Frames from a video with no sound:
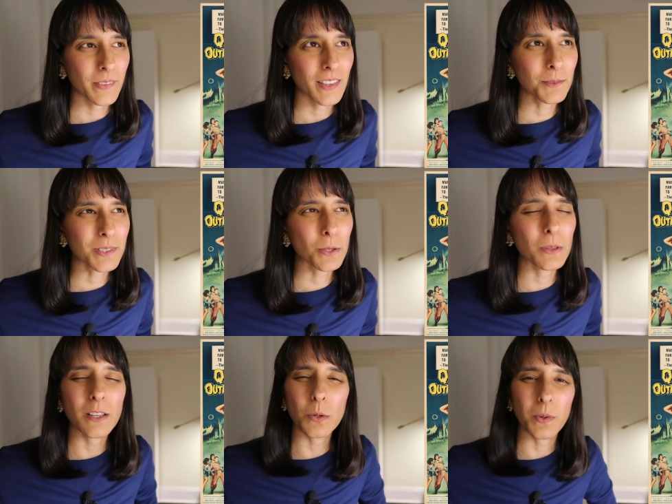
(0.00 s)
I think it was
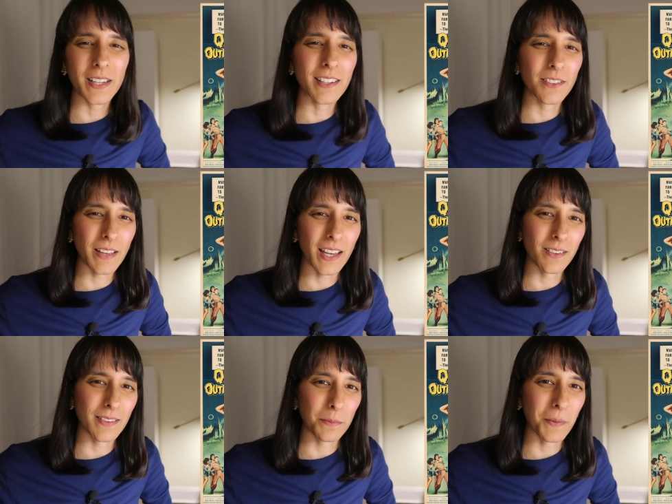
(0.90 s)
called The Queen of
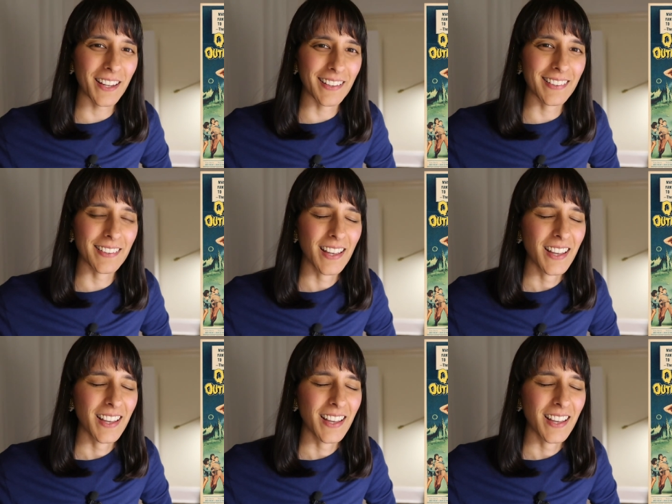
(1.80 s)
Outer Space.